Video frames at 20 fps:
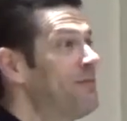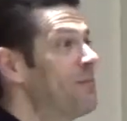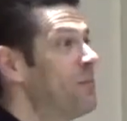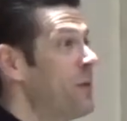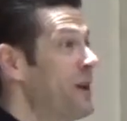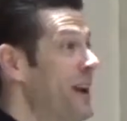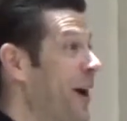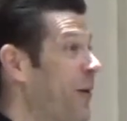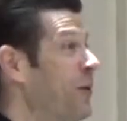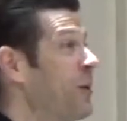
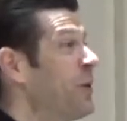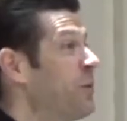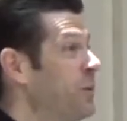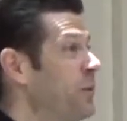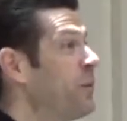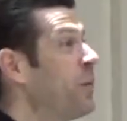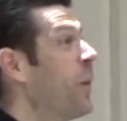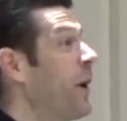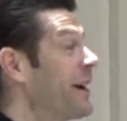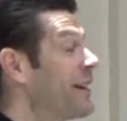we
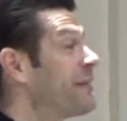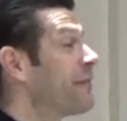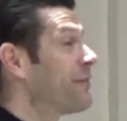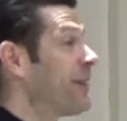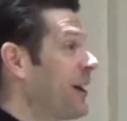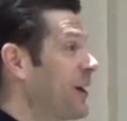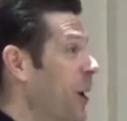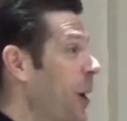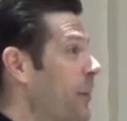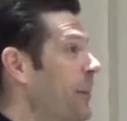wanted to
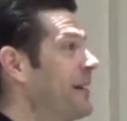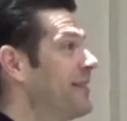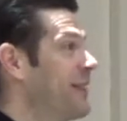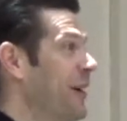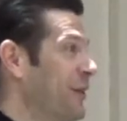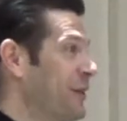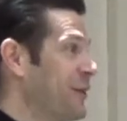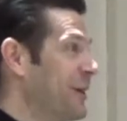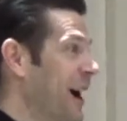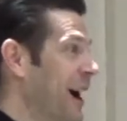fly home and
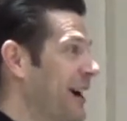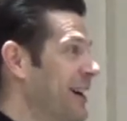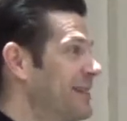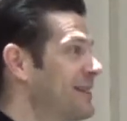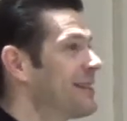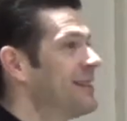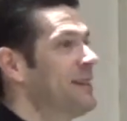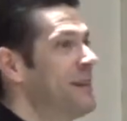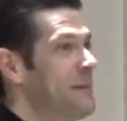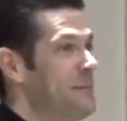tell you
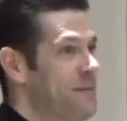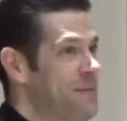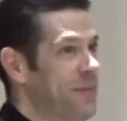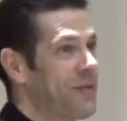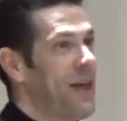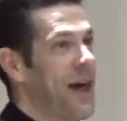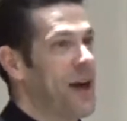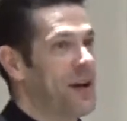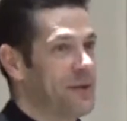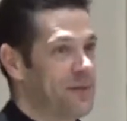guys
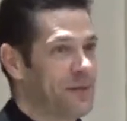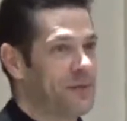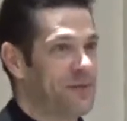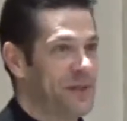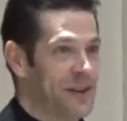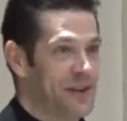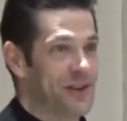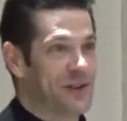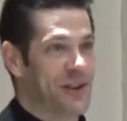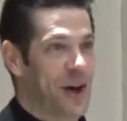that
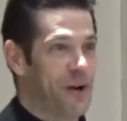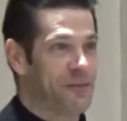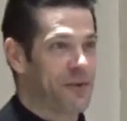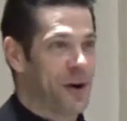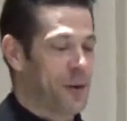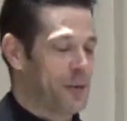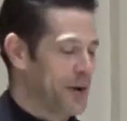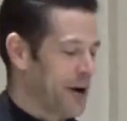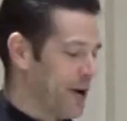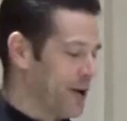this is how
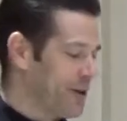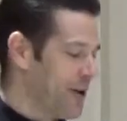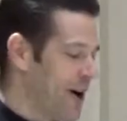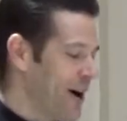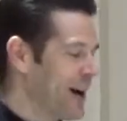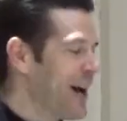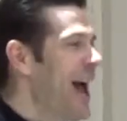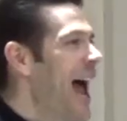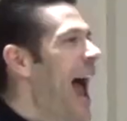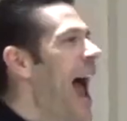far we are
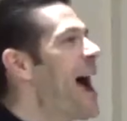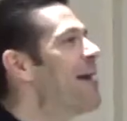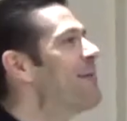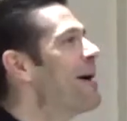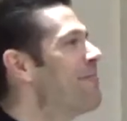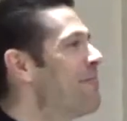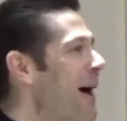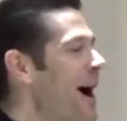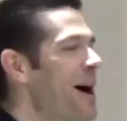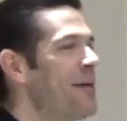along. And
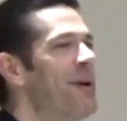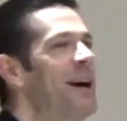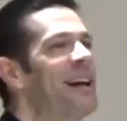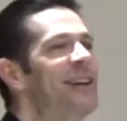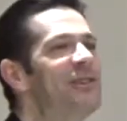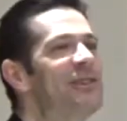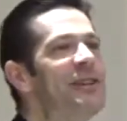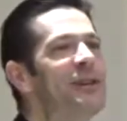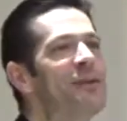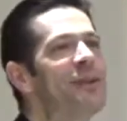my mom,
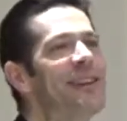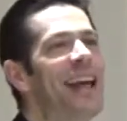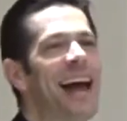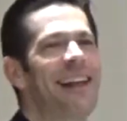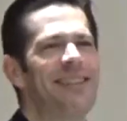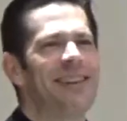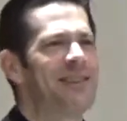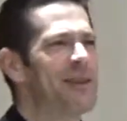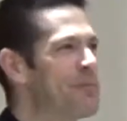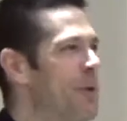she
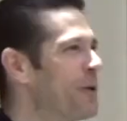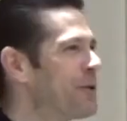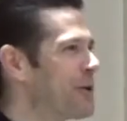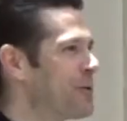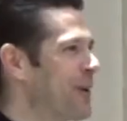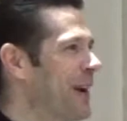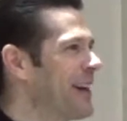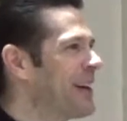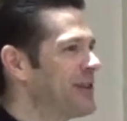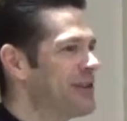had this
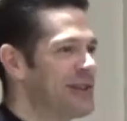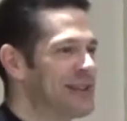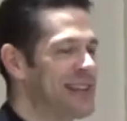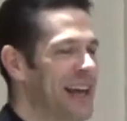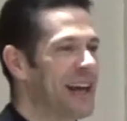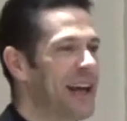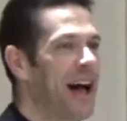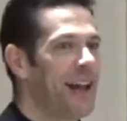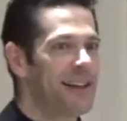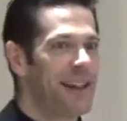emotion, right? Because she's
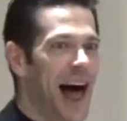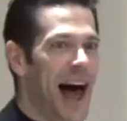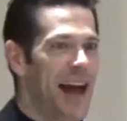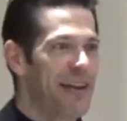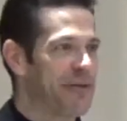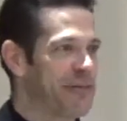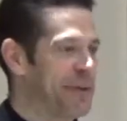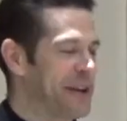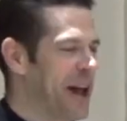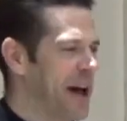like, a
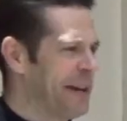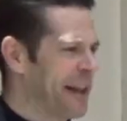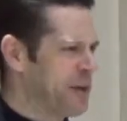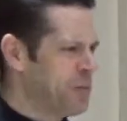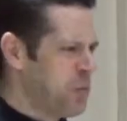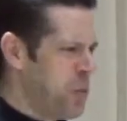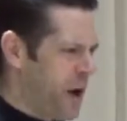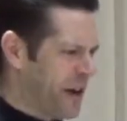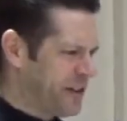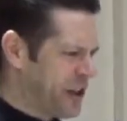life, but I'm
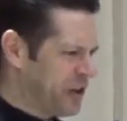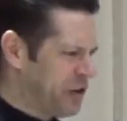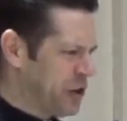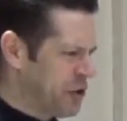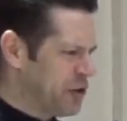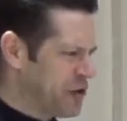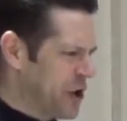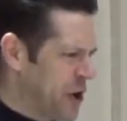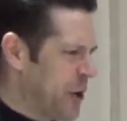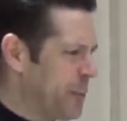like, what did
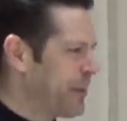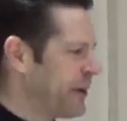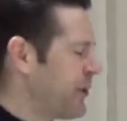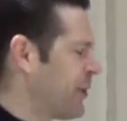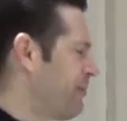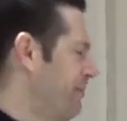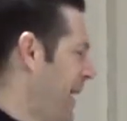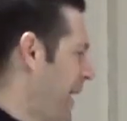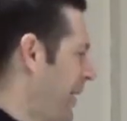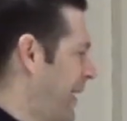you do? But
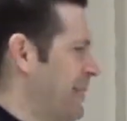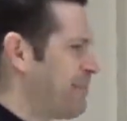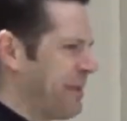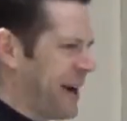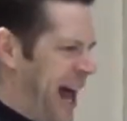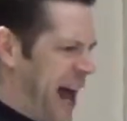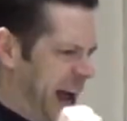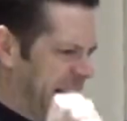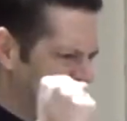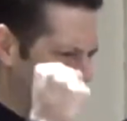you're married,
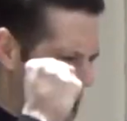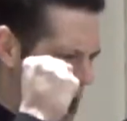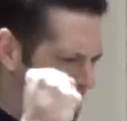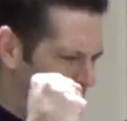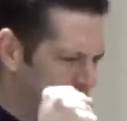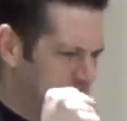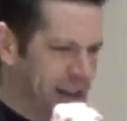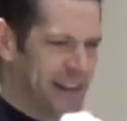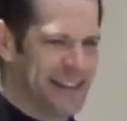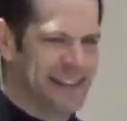but I
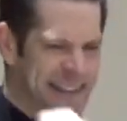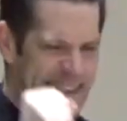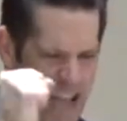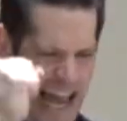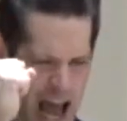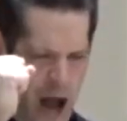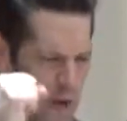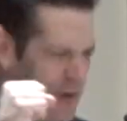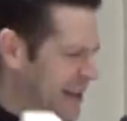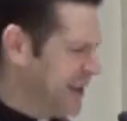know, but it's
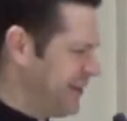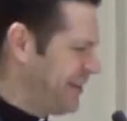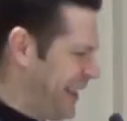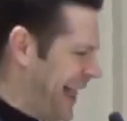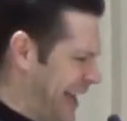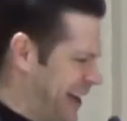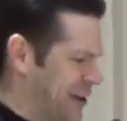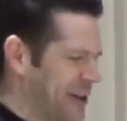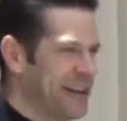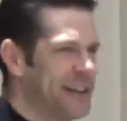now and
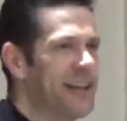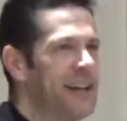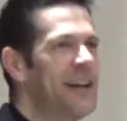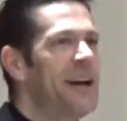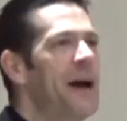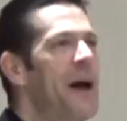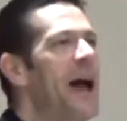later. And